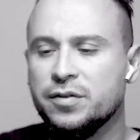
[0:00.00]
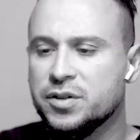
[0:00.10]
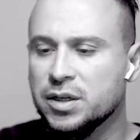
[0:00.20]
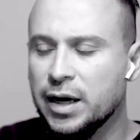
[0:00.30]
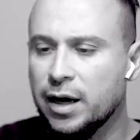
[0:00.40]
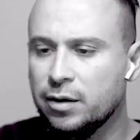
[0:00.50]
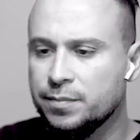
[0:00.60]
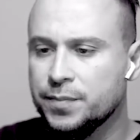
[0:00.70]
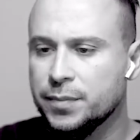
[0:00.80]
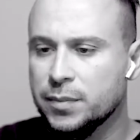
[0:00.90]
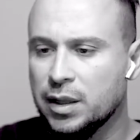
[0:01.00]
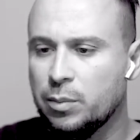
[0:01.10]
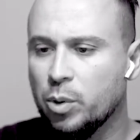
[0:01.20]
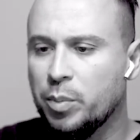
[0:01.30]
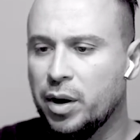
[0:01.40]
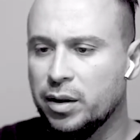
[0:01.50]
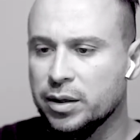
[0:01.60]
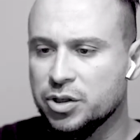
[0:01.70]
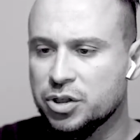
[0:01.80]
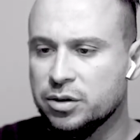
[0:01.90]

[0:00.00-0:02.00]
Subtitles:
to now, a lot more polished.